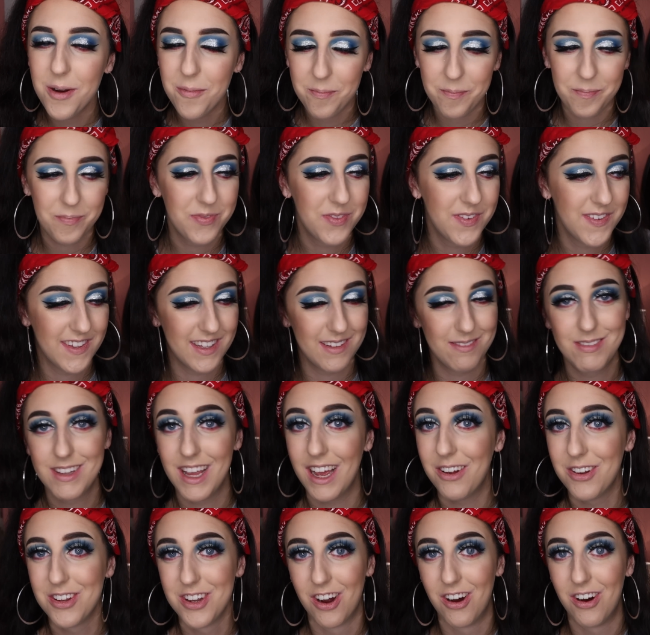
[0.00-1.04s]
I'm
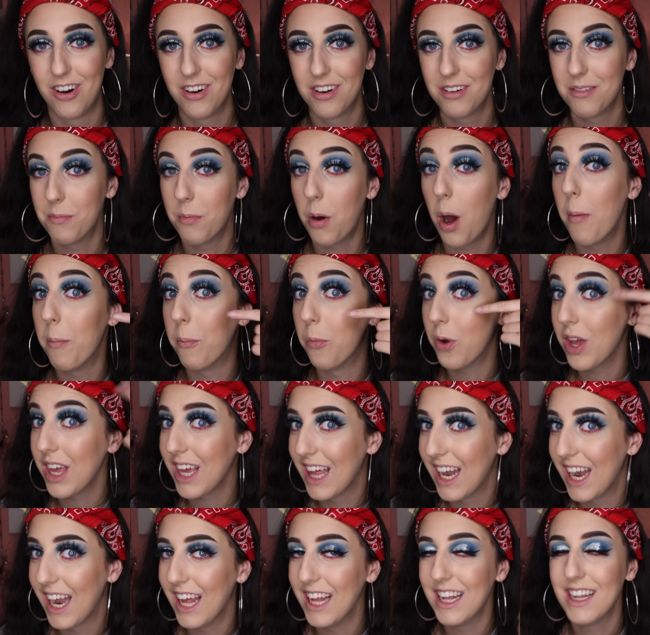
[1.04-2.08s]
telling y'all, I'm
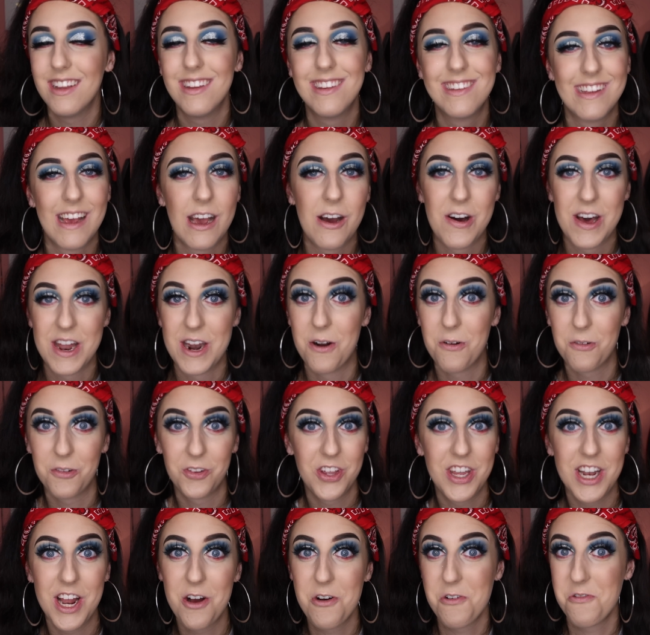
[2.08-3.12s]
winging it, so I don't
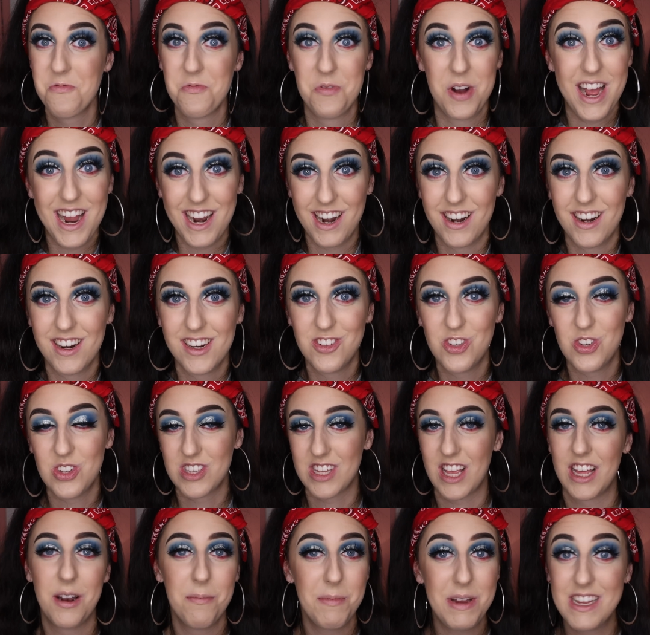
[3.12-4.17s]
really know where. It's just
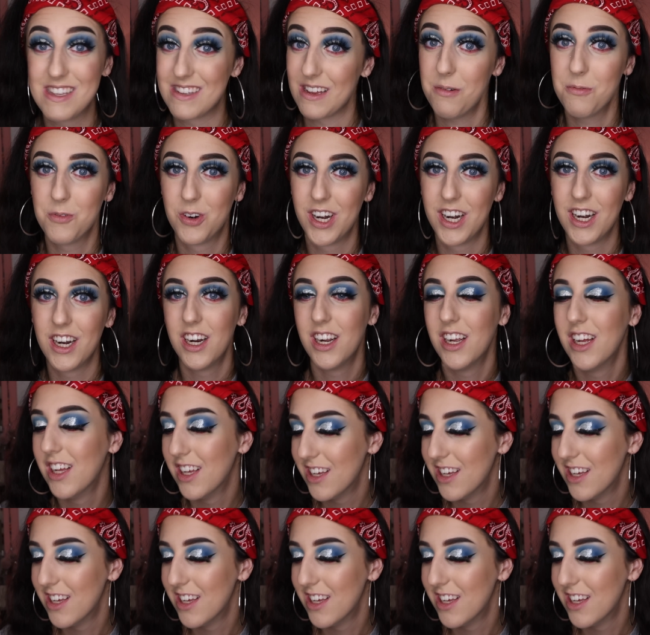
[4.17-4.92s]
gonna be somewhere.